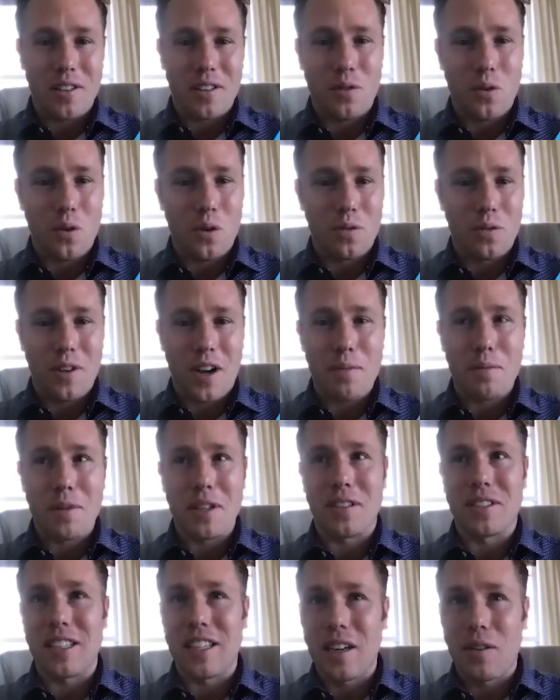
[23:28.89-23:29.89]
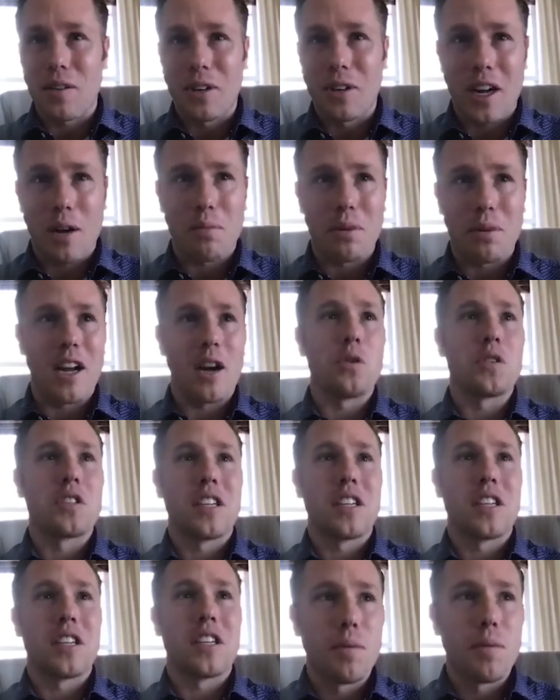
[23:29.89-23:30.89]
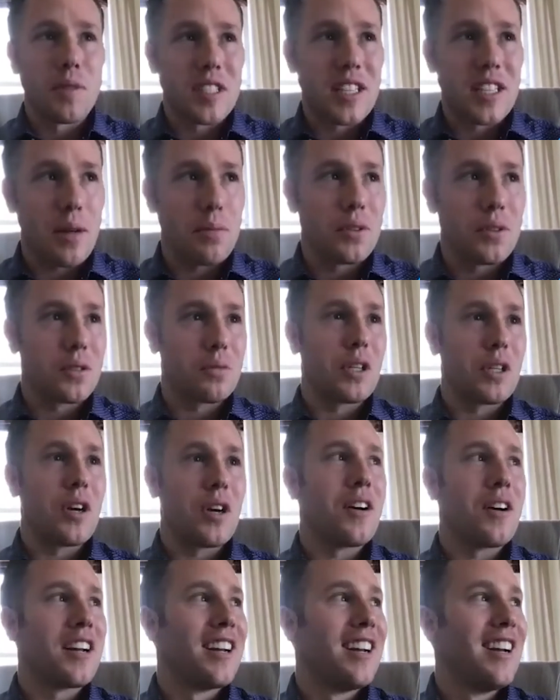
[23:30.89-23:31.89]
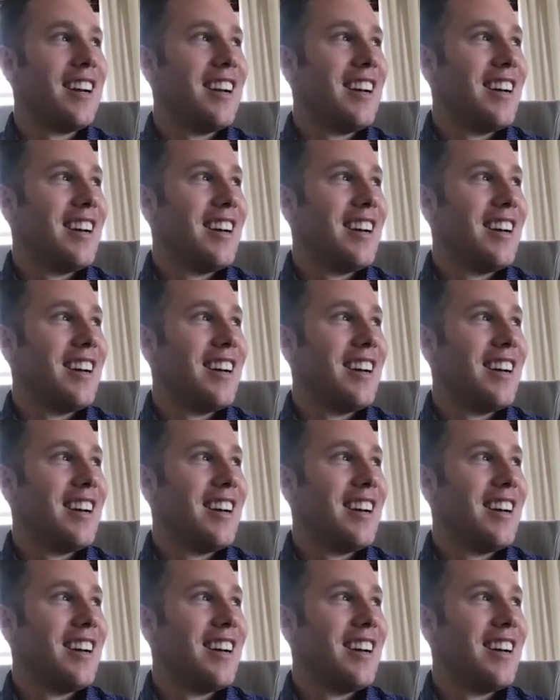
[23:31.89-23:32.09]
the 4 or 5 meals, eat every couple hours, keep your metabolism going.